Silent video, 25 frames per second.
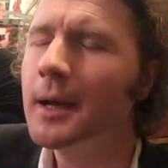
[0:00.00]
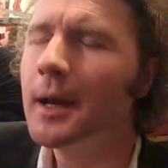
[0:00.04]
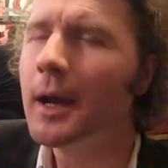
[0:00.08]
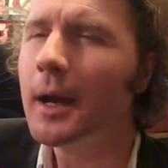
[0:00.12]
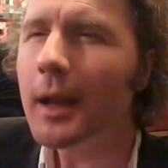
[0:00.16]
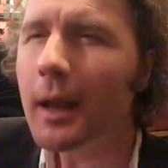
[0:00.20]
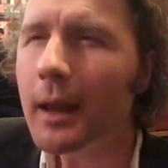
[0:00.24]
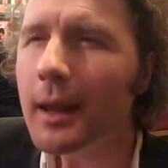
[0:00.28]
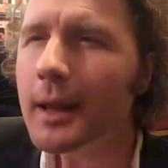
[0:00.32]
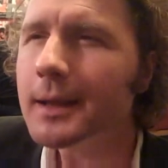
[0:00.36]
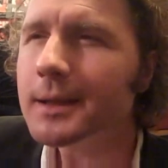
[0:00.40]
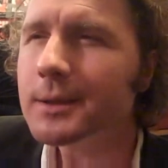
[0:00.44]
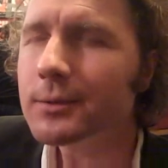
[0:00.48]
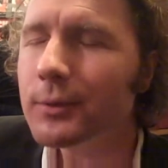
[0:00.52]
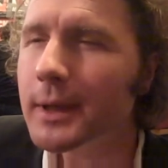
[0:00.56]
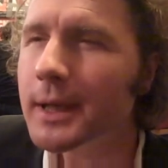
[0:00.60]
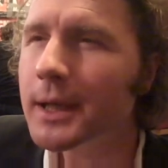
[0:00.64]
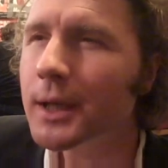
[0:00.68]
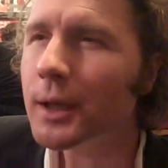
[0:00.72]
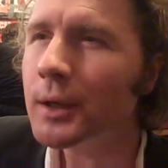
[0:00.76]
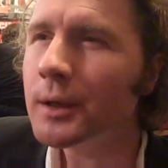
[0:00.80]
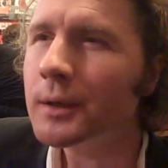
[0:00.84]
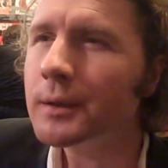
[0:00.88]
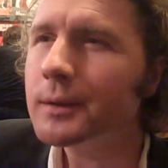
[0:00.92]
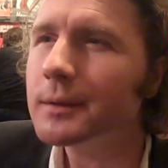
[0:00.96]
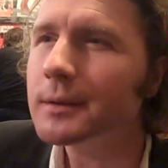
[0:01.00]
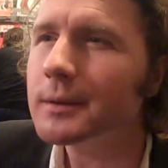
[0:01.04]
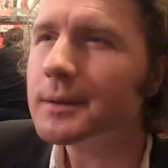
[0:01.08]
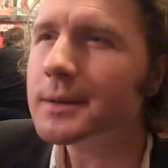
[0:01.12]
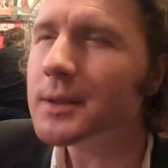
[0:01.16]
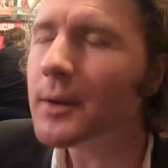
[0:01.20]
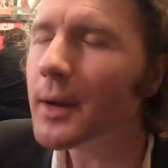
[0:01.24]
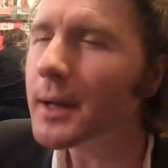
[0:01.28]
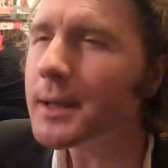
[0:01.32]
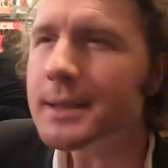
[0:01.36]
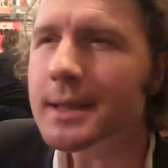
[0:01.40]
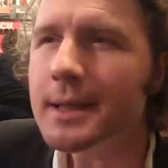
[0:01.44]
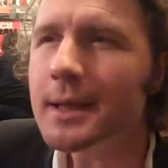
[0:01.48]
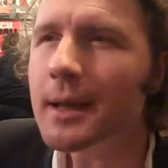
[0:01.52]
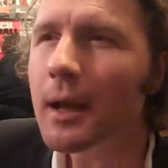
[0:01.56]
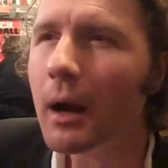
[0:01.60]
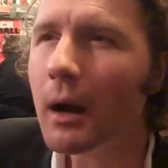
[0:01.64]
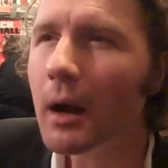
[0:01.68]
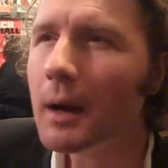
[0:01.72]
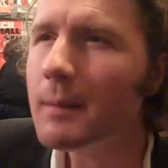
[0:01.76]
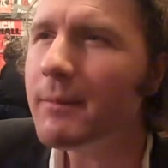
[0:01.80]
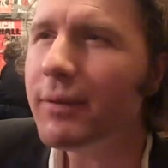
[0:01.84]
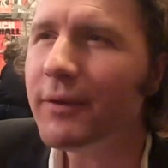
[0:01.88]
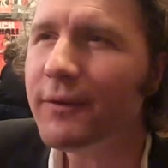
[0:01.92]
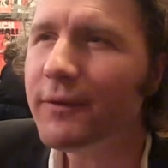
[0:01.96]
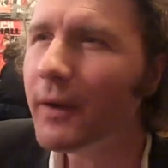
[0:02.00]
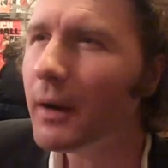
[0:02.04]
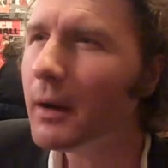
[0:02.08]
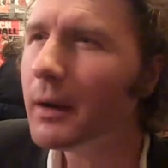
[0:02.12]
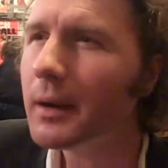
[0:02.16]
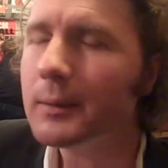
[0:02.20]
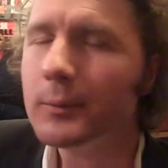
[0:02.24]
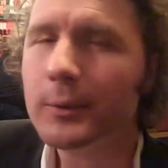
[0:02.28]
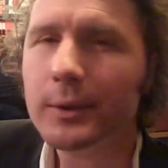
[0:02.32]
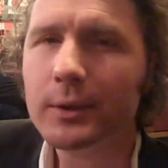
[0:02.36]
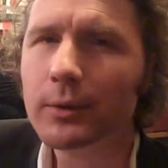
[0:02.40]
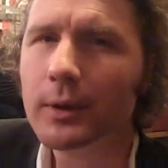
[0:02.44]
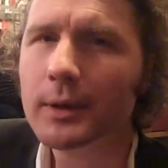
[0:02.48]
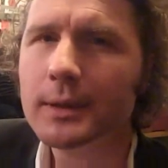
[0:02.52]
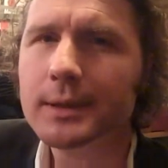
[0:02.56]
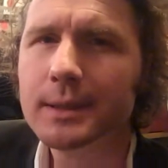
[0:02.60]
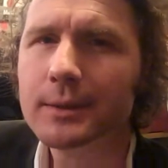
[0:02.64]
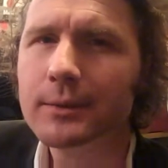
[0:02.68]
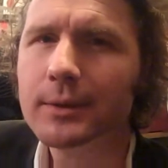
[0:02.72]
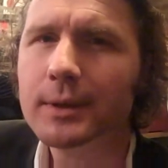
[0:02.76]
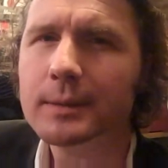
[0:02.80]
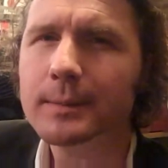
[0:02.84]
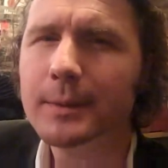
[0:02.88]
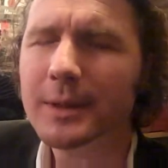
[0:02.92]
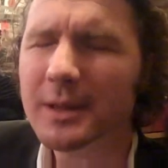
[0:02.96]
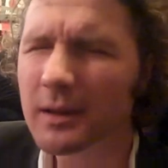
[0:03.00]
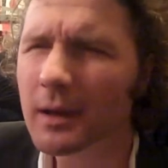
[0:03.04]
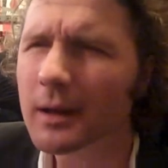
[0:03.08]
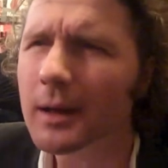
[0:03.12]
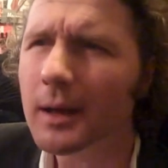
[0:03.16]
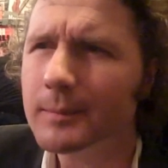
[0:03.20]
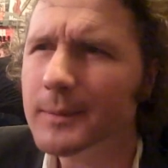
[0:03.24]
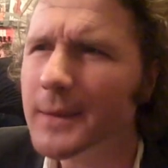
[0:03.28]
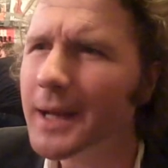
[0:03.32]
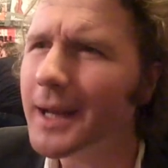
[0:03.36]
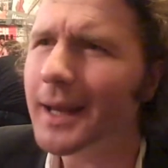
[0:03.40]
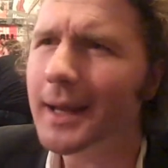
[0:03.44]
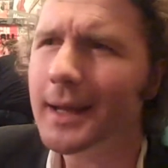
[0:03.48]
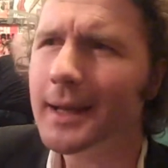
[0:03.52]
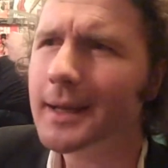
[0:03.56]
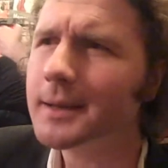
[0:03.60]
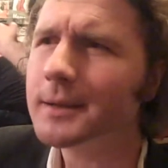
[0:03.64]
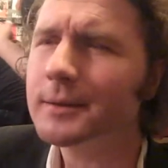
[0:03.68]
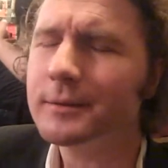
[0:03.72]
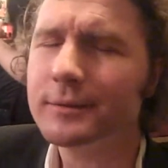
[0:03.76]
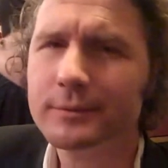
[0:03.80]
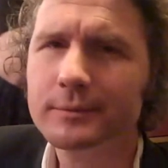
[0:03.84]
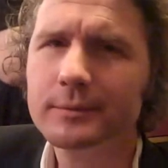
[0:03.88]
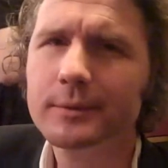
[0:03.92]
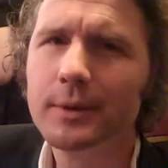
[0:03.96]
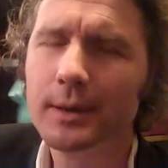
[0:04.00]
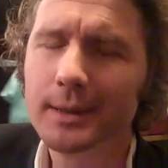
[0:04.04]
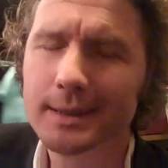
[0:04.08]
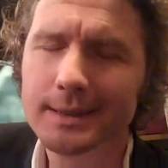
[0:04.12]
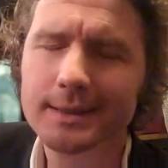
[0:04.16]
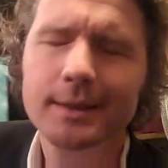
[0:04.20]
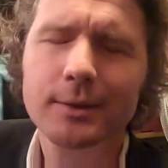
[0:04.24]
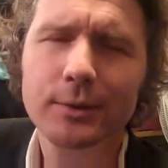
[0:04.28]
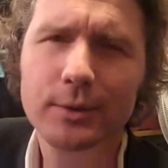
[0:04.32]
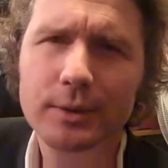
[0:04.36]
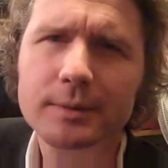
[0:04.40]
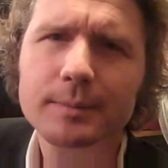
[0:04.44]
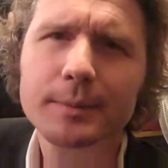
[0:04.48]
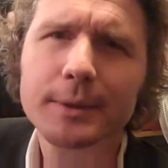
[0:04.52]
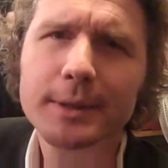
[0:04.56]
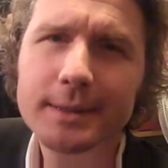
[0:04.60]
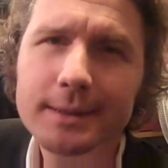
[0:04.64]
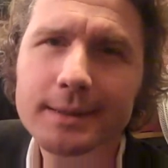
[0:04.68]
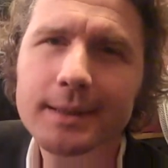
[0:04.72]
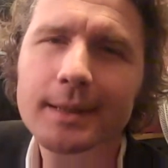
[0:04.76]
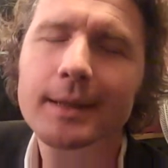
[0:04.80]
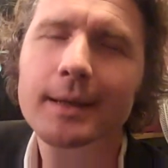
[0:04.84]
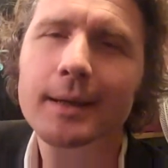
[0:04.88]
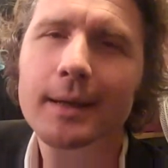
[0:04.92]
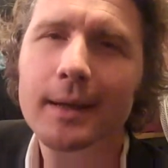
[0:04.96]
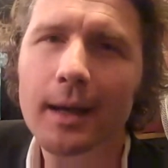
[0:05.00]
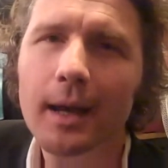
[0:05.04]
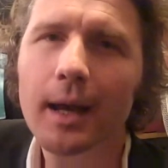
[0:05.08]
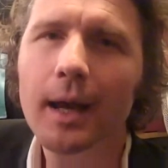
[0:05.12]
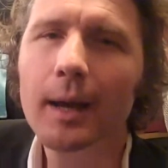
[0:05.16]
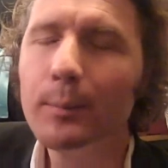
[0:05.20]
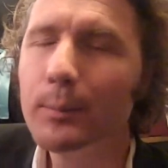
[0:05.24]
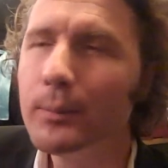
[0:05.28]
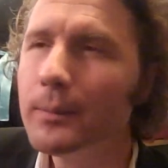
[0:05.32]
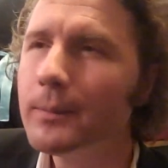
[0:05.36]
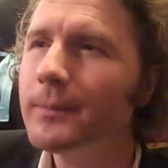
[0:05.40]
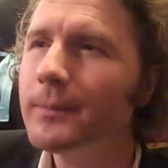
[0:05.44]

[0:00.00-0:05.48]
And I think it's really good. So actually, I'm fine with Christ in Christmas. Like, I'm glad of Christ in Christmas. I